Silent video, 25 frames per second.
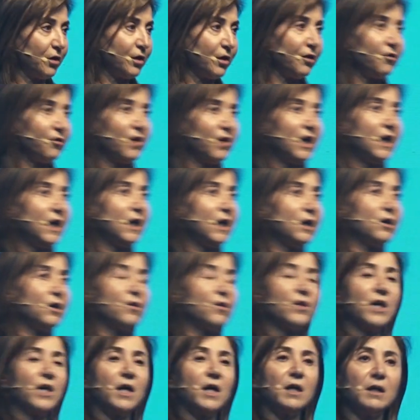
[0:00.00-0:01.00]
revealing
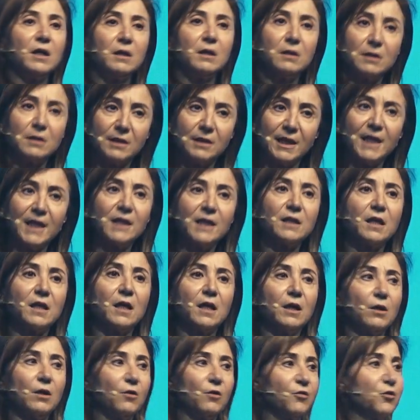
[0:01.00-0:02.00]
the
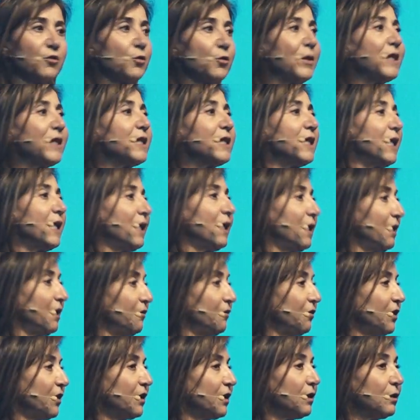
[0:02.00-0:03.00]
data of
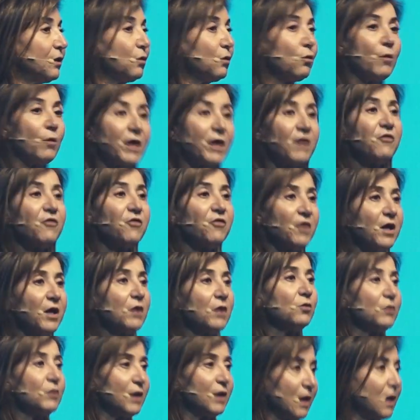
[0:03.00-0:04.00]
2011 we
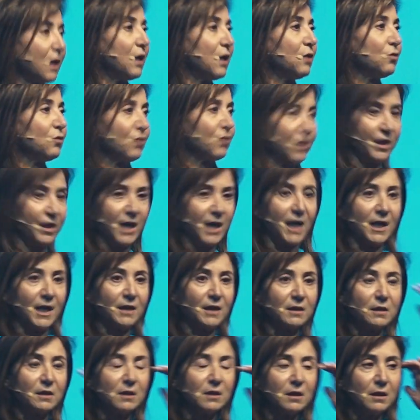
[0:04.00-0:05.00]
found out
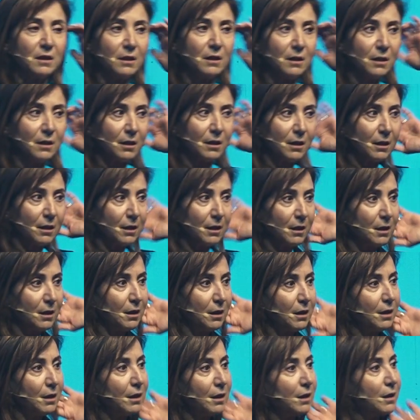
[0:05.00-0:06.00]
that
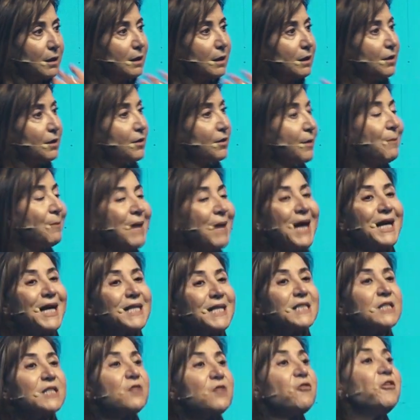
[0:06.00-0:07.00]
the
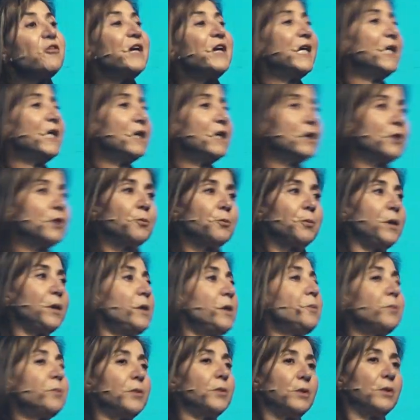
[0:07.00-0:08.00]
banks failed
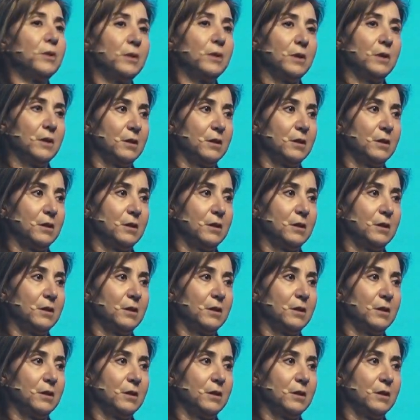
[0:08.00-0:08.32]
people